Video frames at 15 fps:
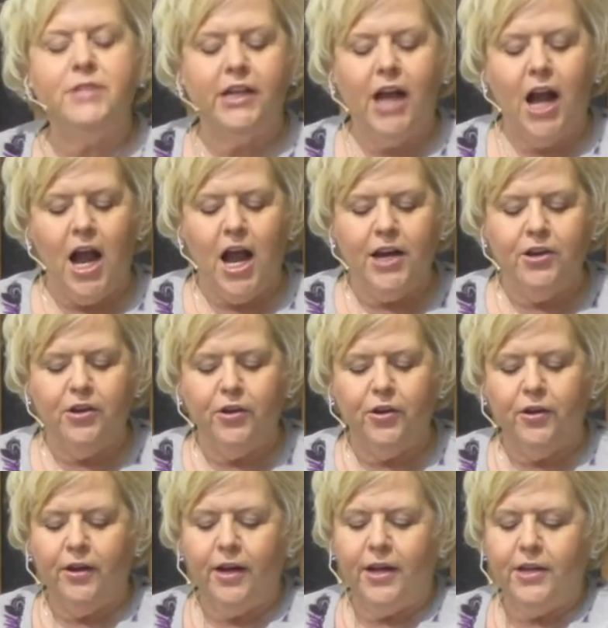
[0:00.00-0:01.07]
to guide
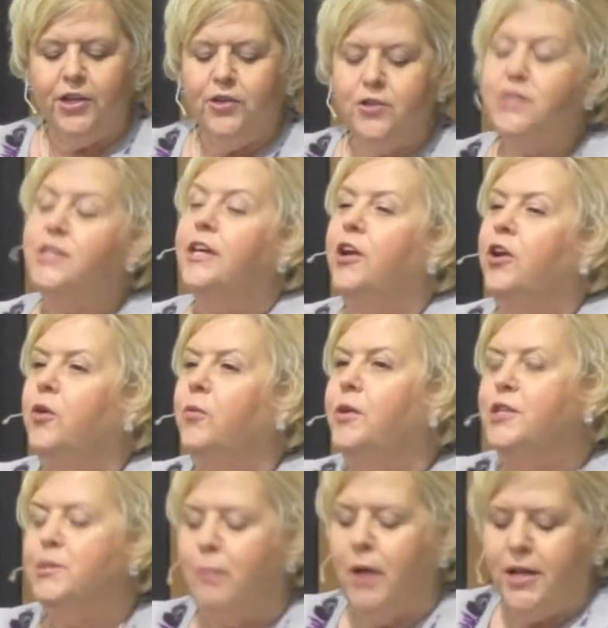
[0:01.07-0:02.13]
her in using her
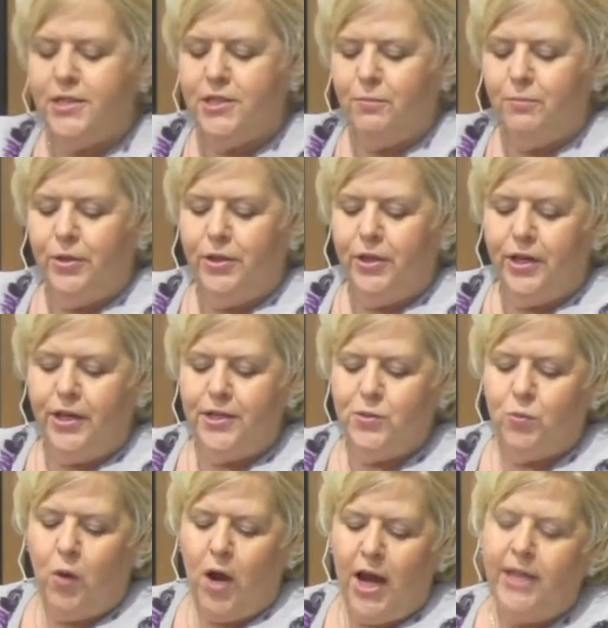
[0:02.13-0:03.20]
responsibilities
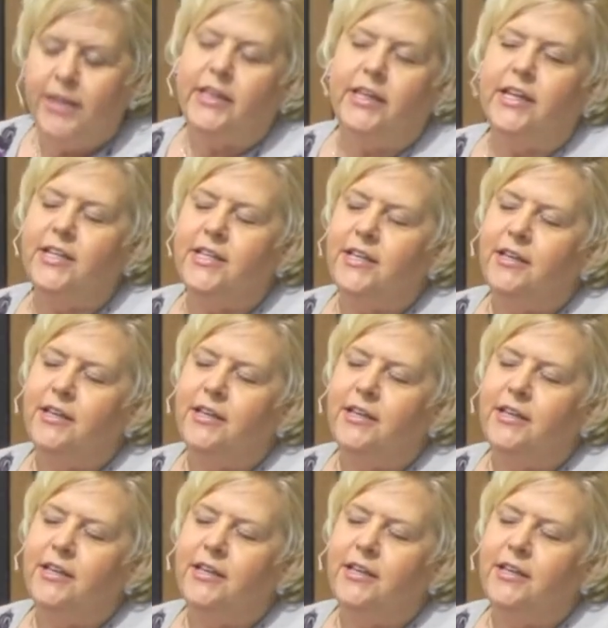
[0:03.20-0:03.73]
widely,